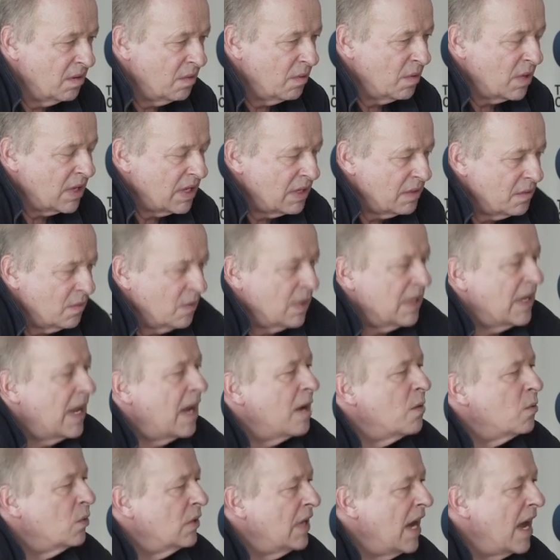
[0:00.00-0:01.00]
What, what
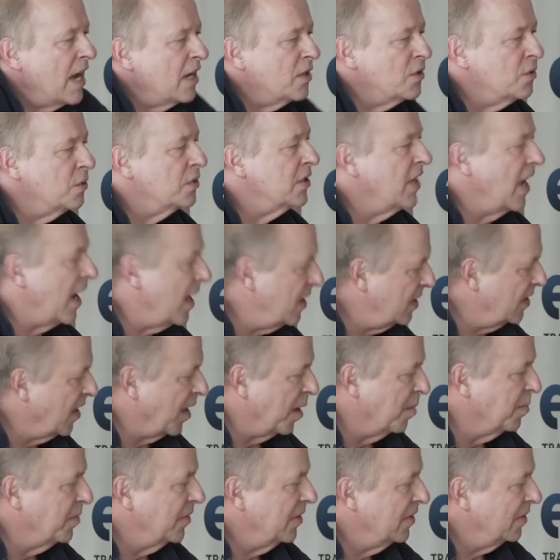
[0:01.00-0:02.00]
I would like to tell
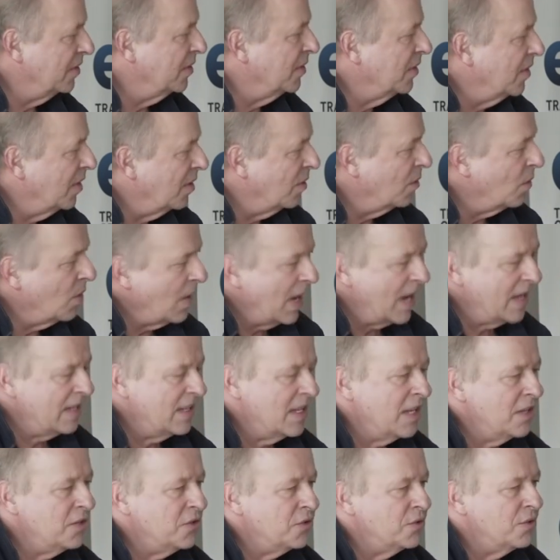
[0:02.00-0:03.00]
them, you know, why they